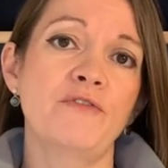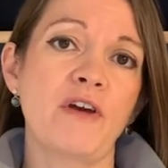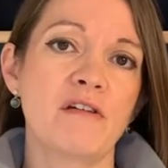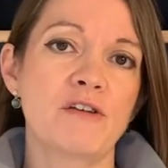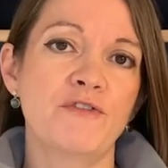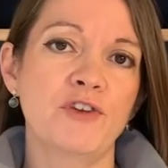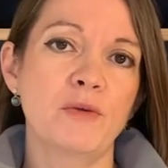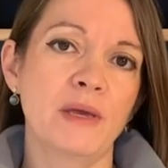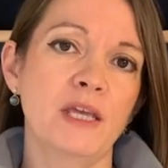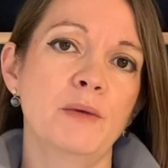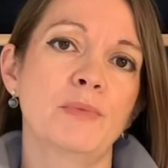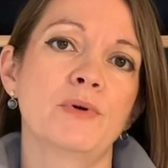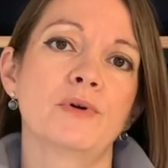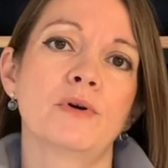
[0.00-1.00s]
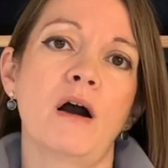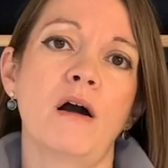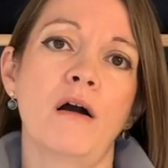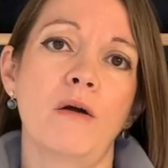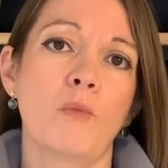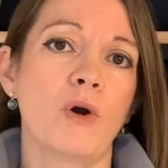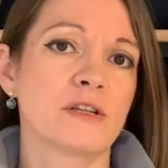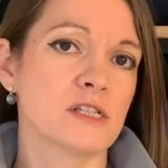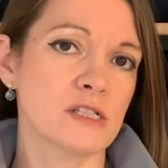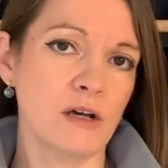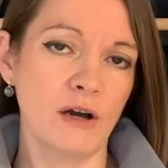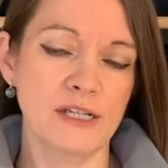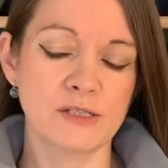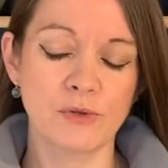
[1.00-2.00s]
Very few people are one
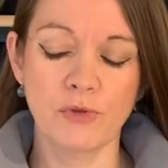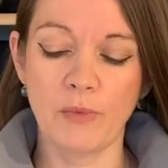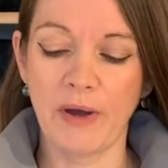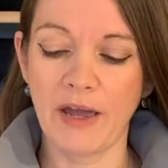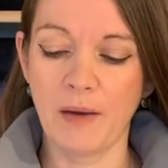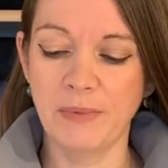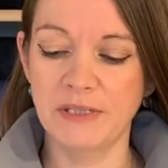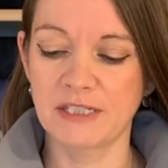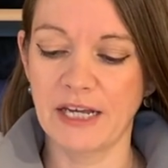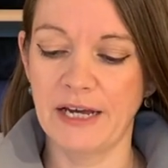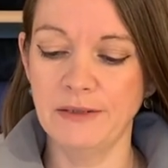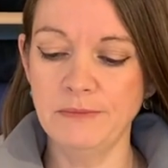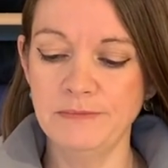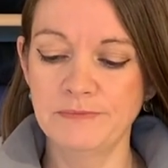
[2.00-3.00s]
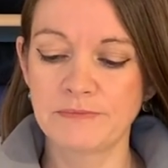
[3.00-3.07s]
size all the way up and down.